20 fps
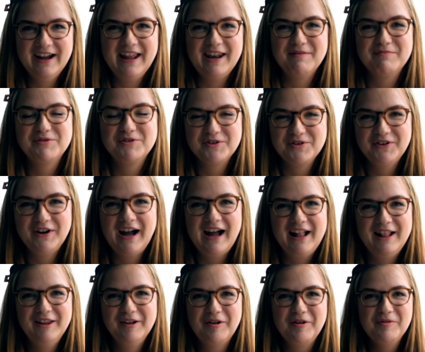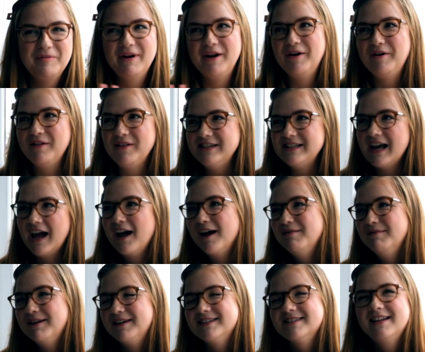and I'm sure I'll look away all the time
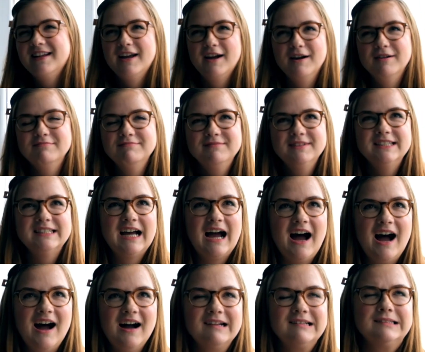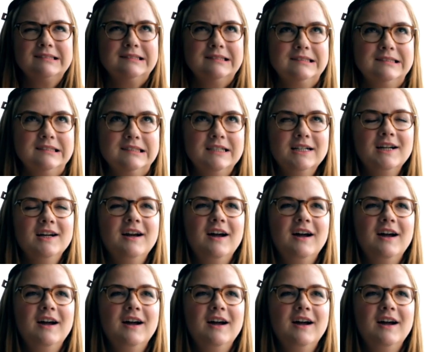and it's like um and ah no